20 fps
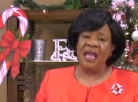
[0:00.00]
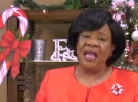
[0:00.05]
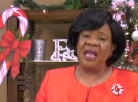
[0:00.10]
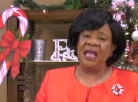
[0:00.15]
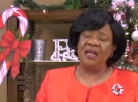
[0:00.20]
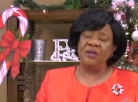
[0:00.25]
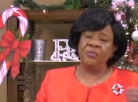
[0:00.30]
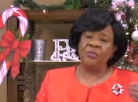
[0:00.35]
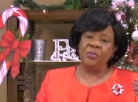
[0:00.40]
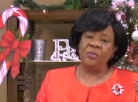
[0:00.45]

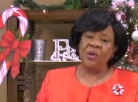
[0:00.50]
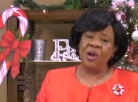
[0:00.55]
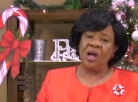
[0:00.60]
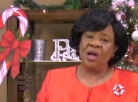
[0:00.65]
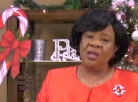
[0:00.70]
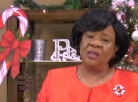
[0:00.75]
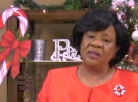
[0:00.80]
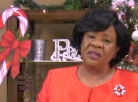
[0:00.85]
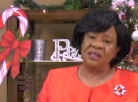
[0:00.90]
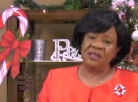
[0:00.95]
it
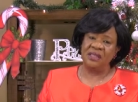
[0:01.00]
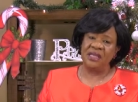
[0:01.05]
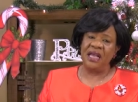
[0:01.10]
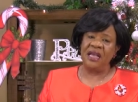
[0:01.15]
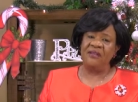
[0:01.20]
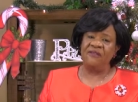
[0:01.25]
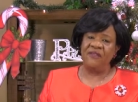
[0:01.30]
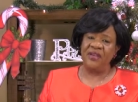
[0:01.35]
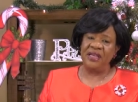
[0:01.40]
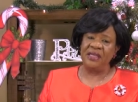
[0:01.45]
brought
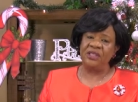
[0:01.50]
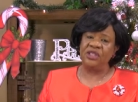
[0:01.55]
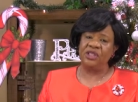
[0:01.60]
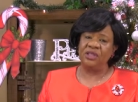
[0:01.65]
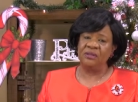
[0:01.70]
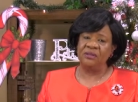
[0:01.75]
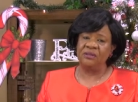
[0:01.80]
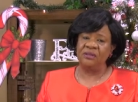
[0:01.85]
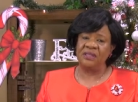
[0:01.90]
salvation.